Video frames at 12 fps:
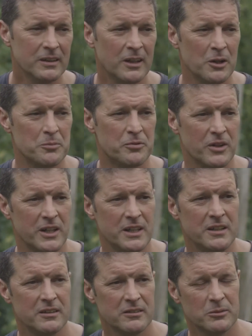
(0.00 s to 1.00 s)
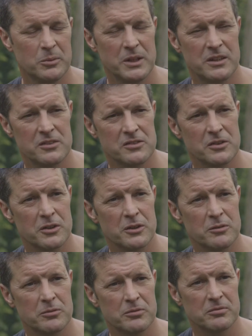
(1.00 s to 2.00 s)
hopefully we can
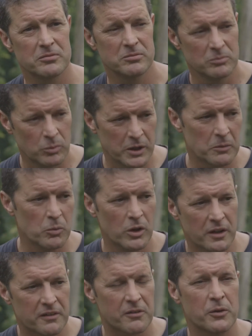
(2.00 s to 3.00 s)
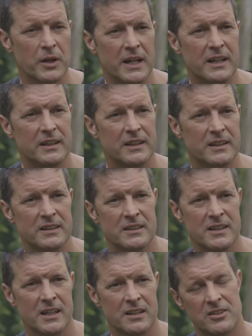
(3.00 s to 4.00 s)
work through that and
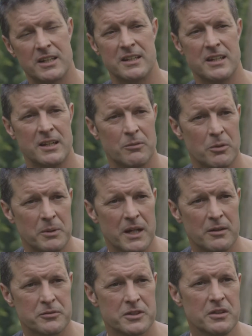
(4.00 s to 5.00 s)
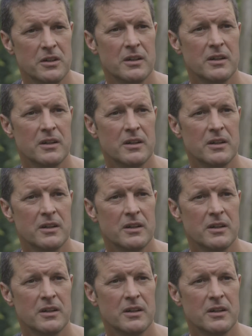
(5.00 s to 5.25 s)
take the hit when we have to.